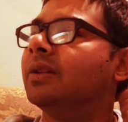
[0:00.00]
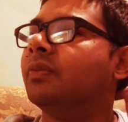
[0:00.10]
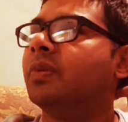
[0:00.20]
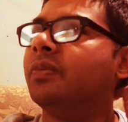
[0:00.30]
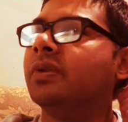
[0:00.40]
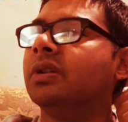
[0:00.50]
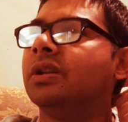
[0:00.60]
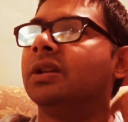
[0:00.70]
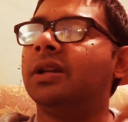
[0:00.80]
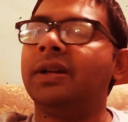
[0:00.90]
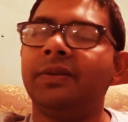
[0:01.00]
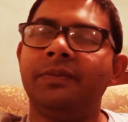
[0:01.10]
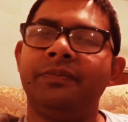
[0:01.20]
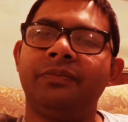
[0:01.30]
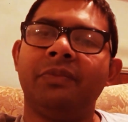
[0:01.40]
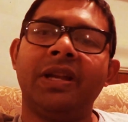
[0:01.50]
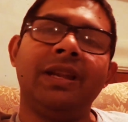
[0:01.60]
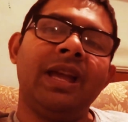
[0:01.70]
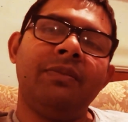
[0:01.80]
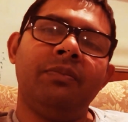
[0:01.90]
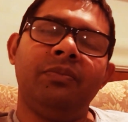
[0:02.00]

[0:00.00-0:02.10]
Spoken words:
We would, my dad